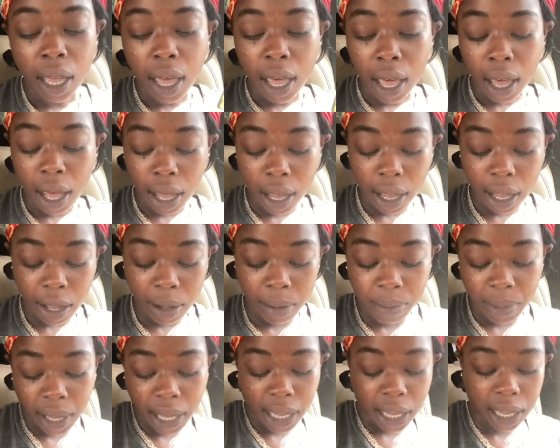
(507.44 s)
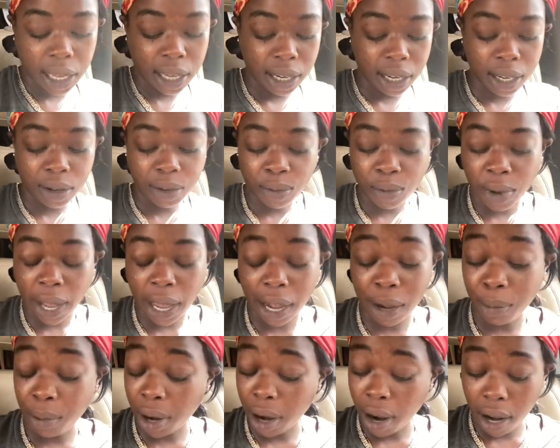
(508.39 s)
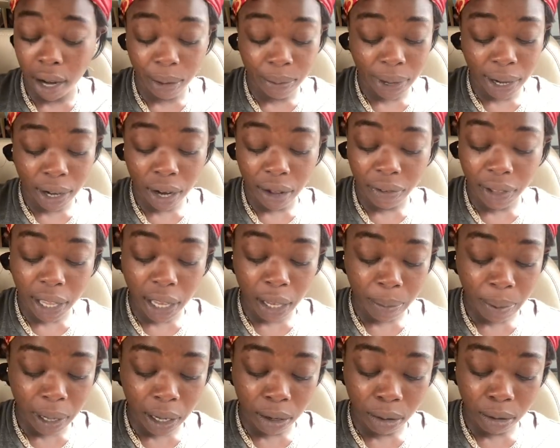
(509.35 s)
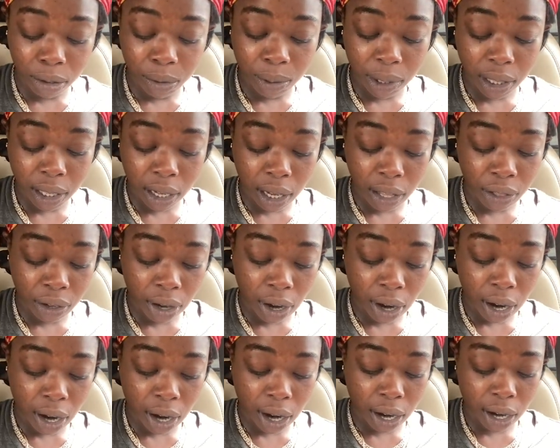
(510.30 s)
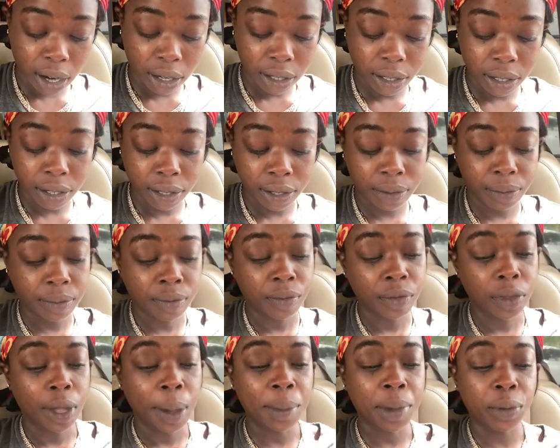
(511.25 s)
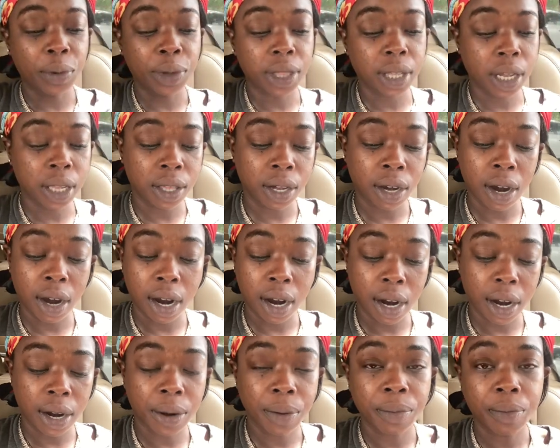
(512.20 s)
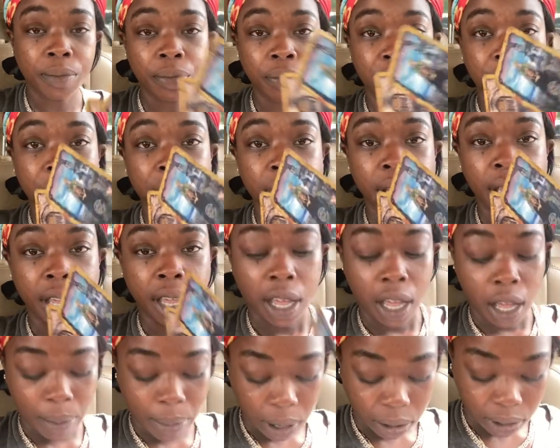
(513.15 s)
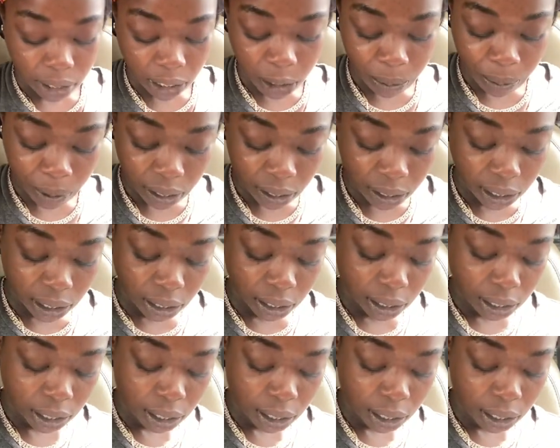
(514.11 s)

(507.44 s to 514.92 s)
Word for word: Um, and we already read off King of Pentacles with the other cards. I mean, with the other card about this person.